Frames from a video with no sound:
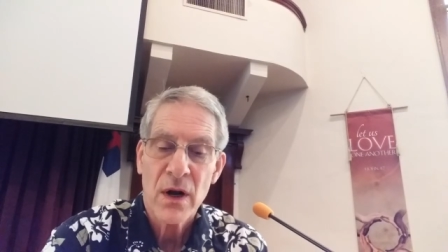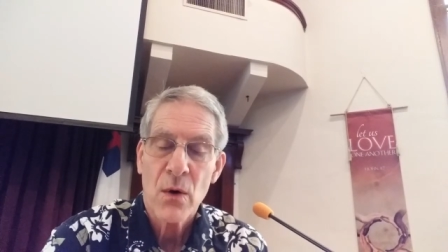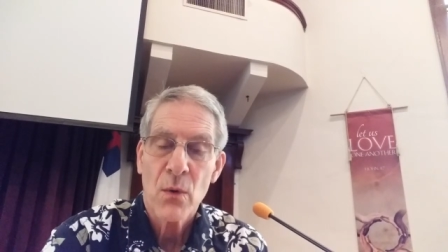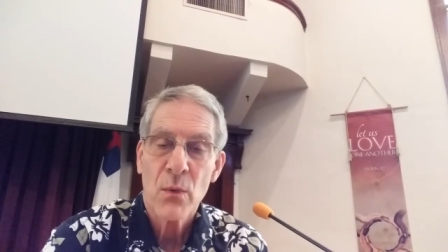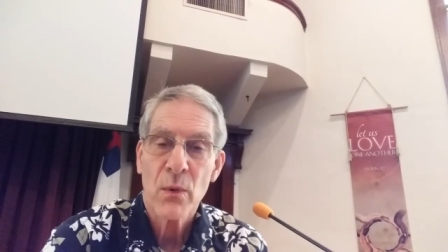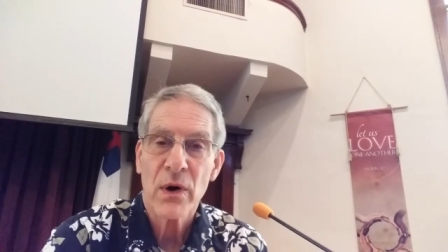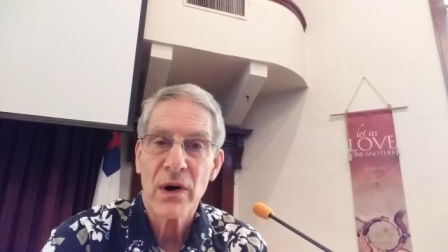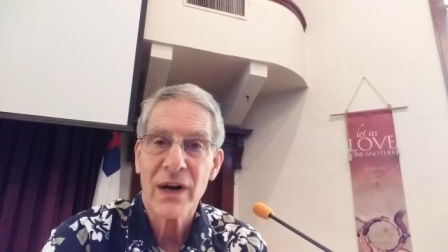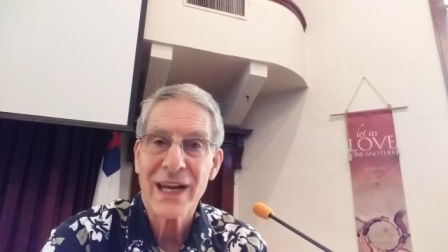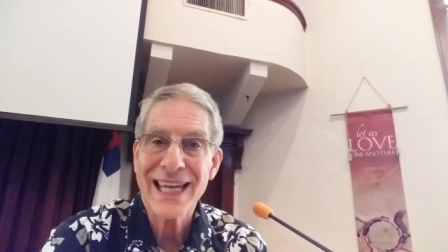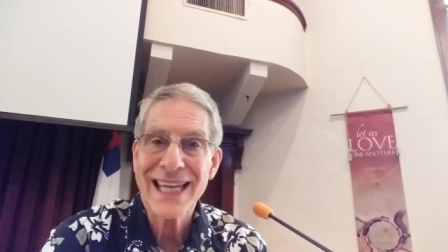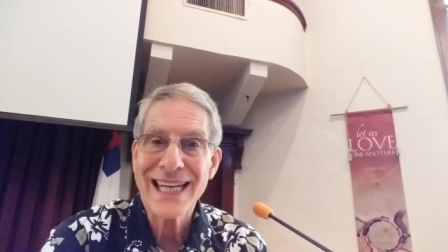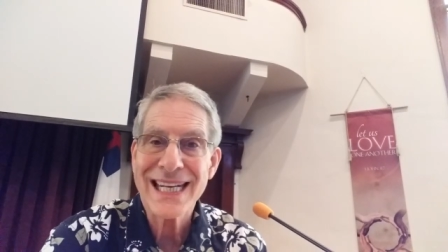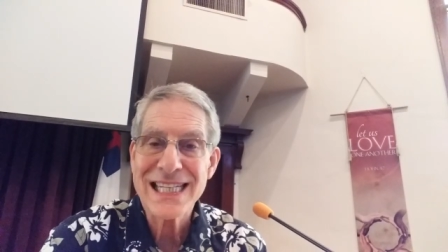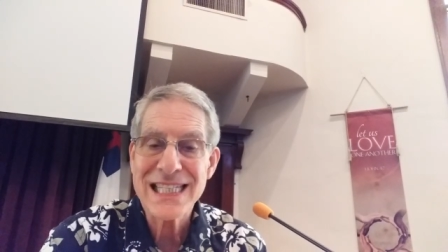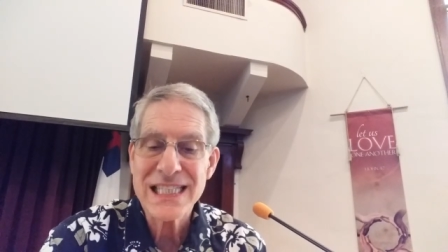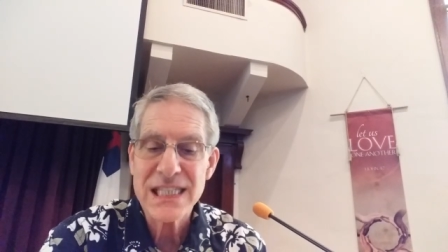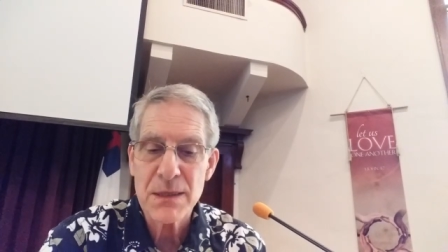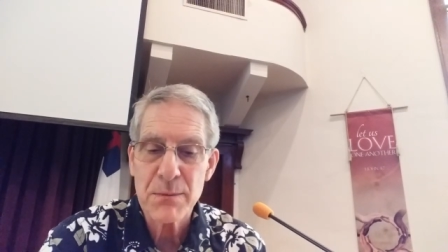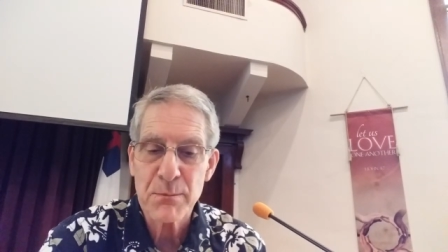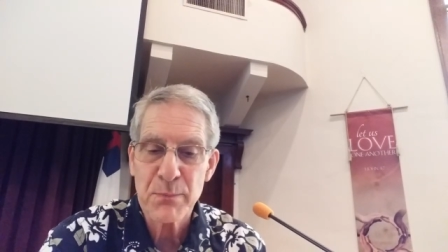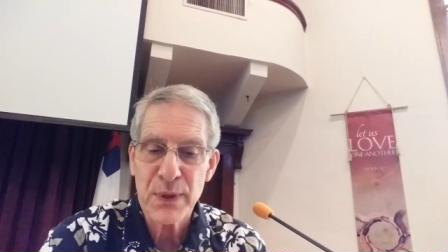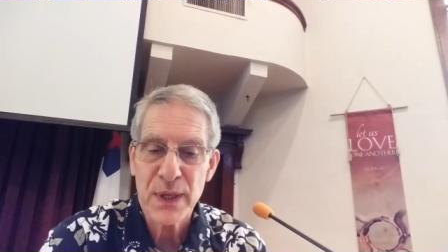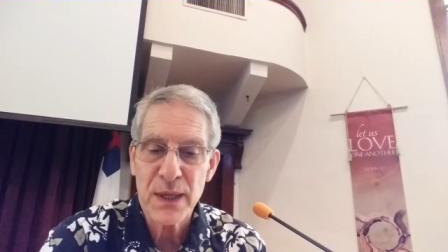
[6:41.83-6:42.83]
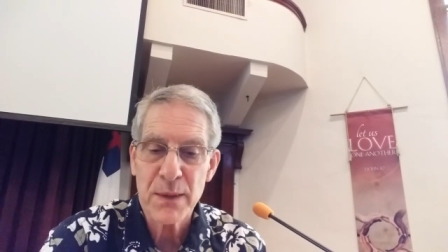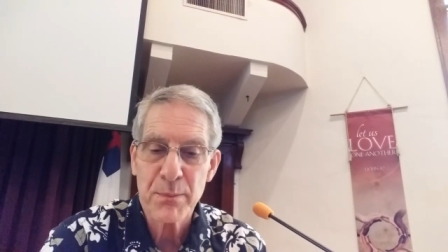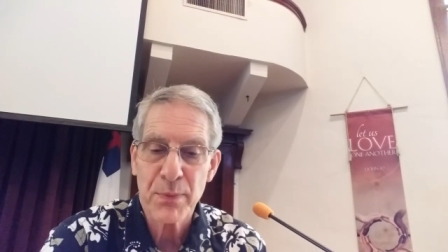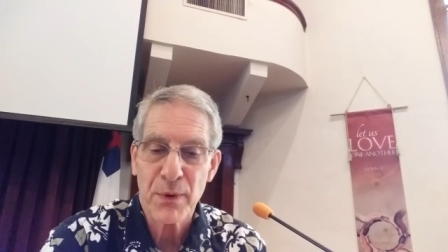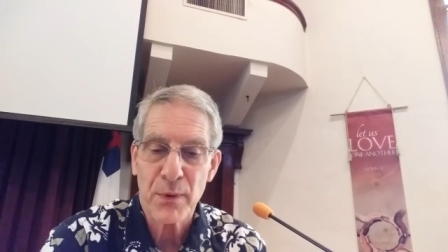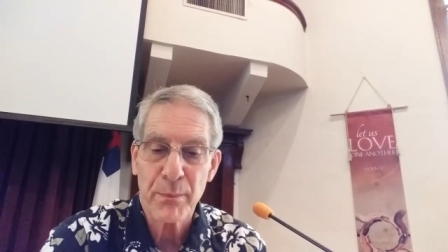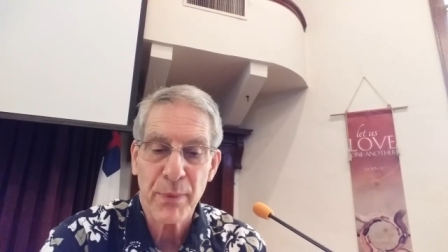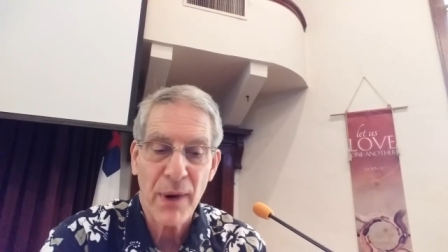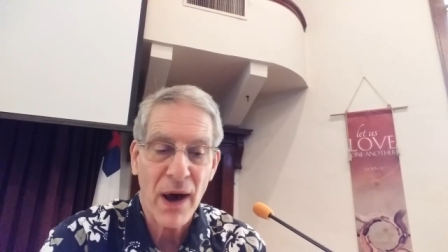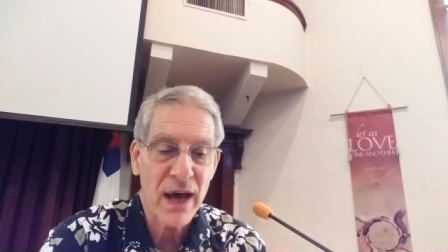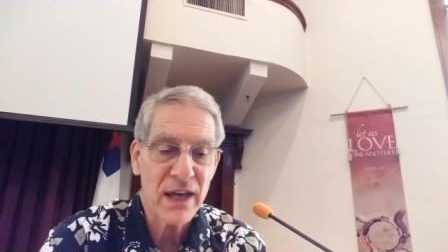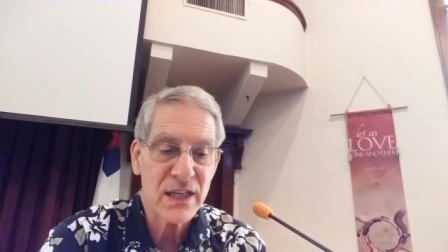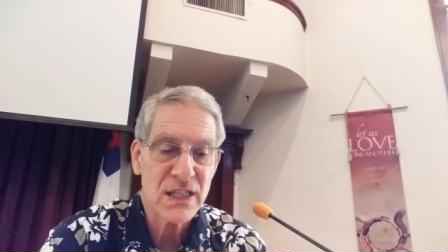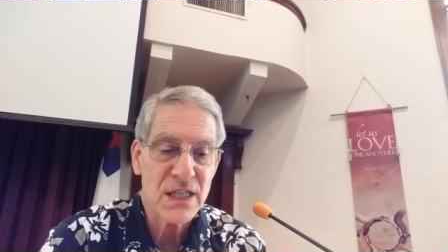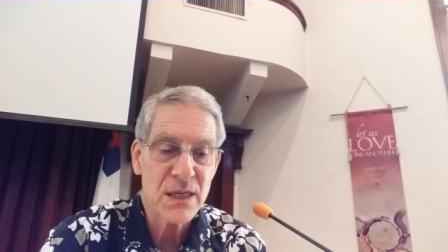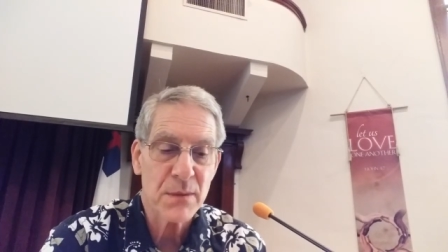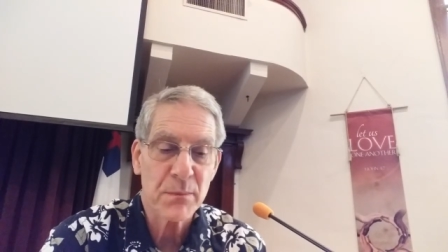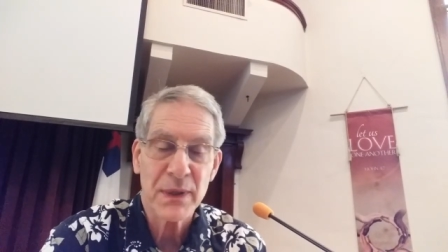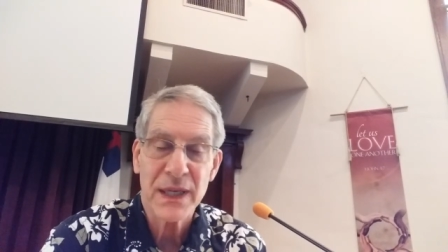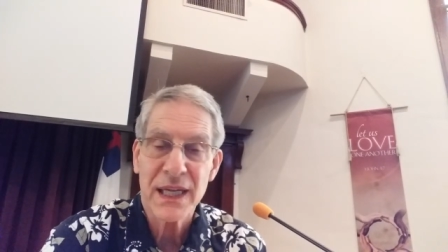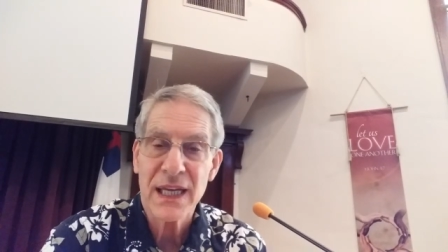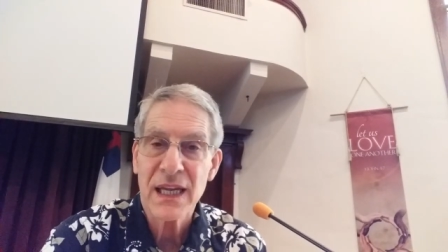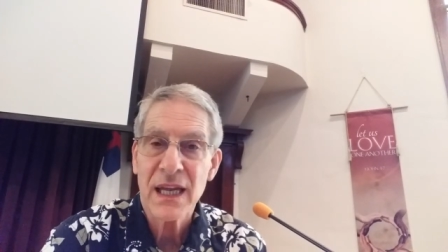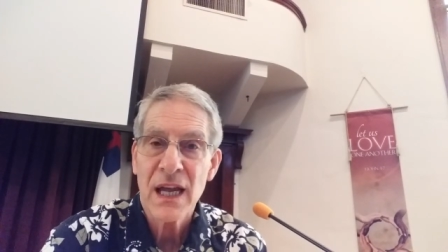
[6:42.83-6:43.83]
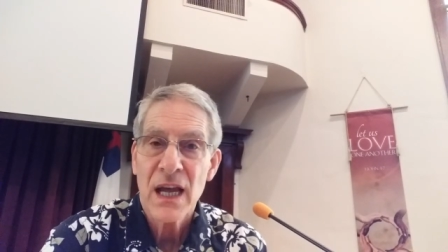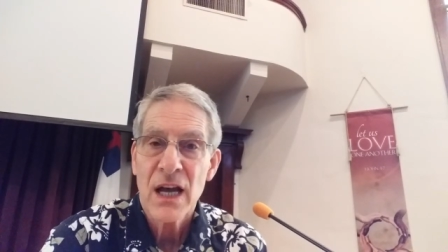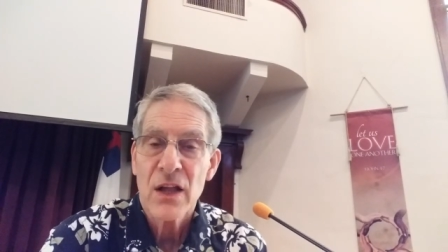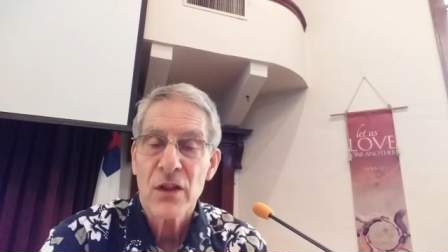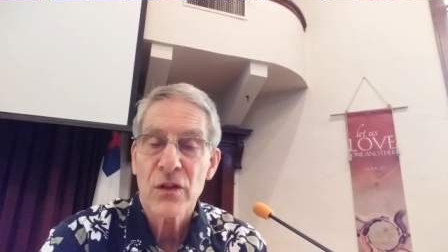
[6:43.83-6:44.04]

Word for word: were innocent people, possibly